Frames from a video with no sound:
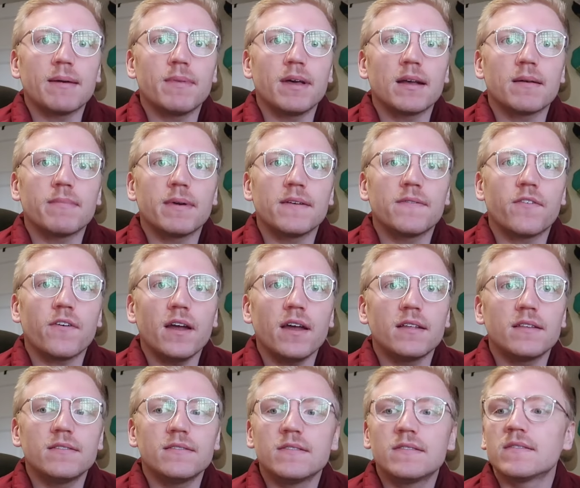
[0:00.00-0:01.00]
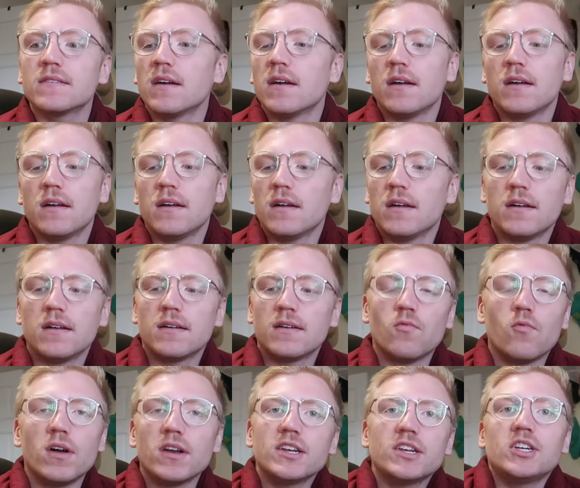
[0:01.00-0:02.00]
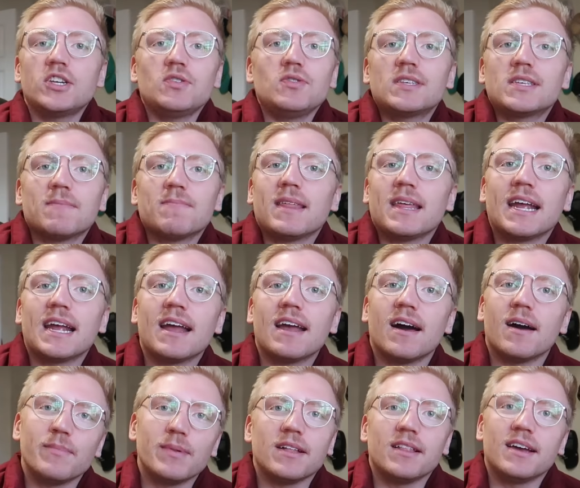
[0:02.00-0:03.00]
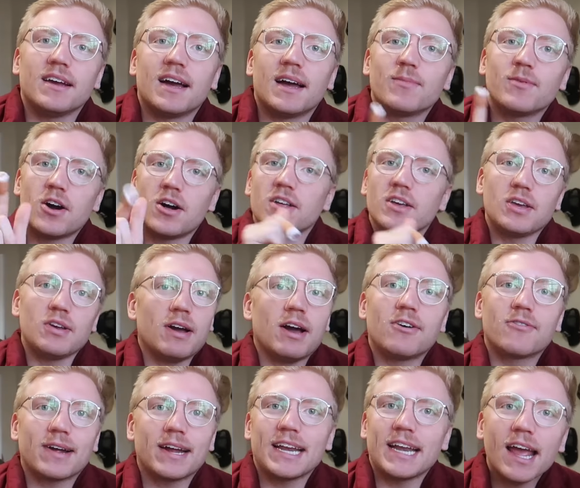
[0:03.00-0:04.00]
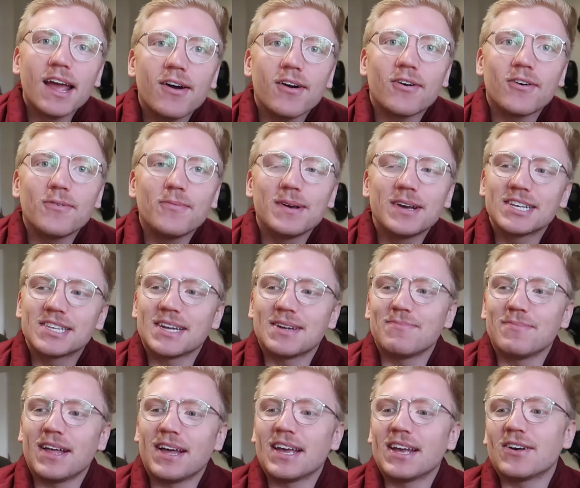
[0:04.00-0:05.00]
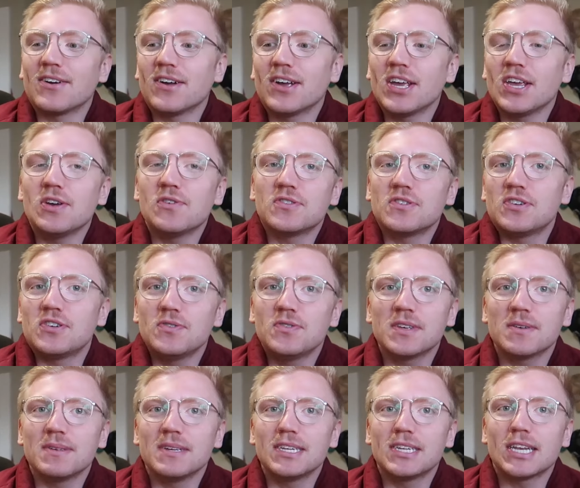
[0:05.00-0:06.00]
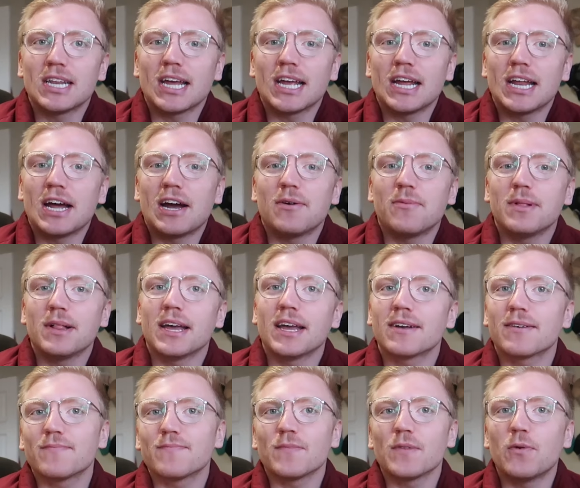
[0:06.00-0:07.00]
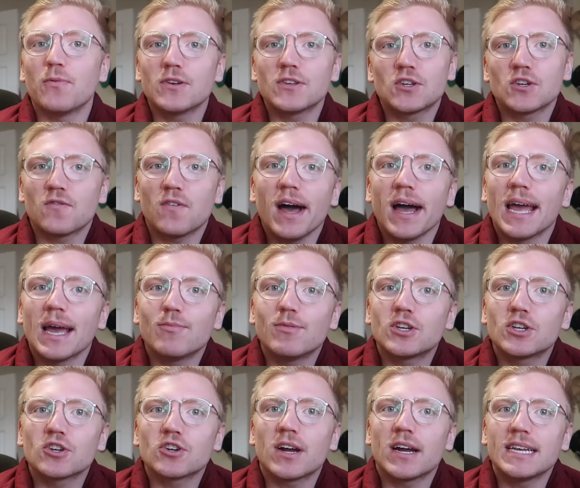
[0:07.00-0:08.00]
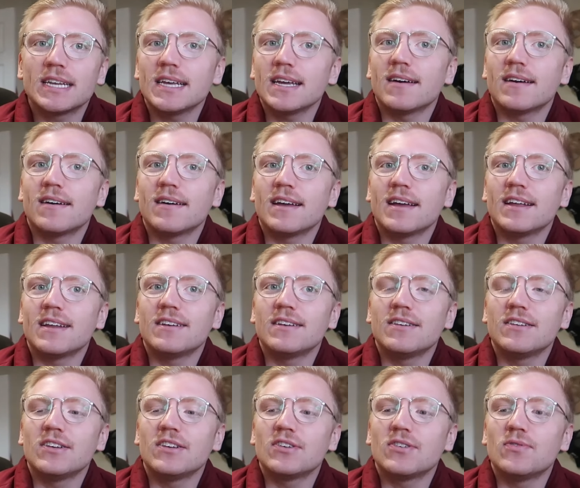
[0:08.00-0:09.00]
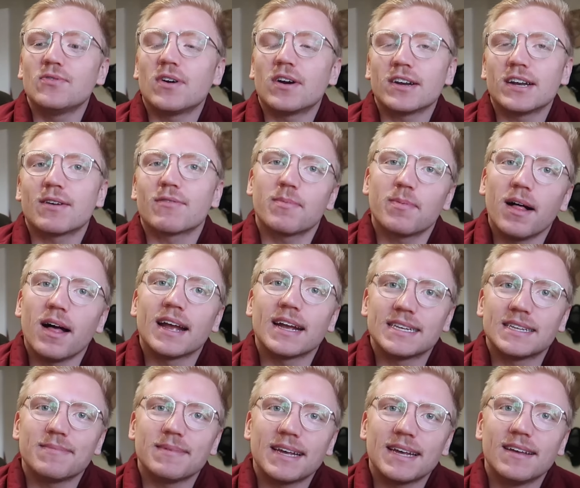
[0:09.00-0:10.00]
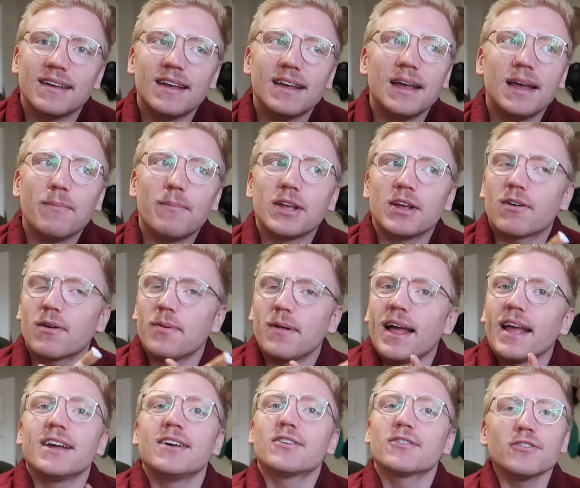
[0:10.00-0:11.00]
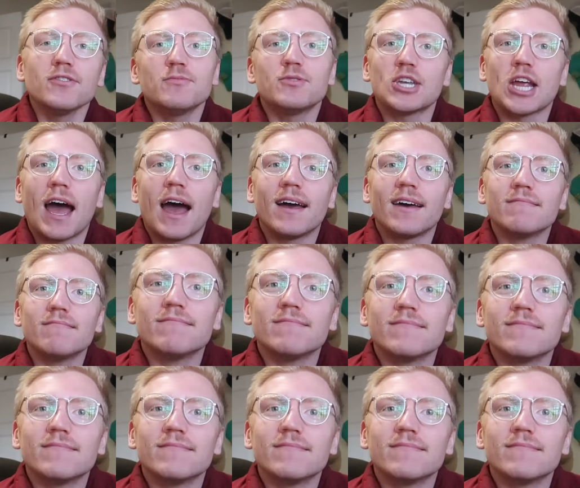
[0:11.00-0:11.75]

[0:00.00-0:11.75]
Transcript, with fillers: I'm like, my friends wanted to do something, Amelia, I'm calling you out right now because I'm like, okay, you wanted to do something tonight, and I'm like, what's your vibe? What's your idea? And you are not replying to me, but you're replying in the group chat.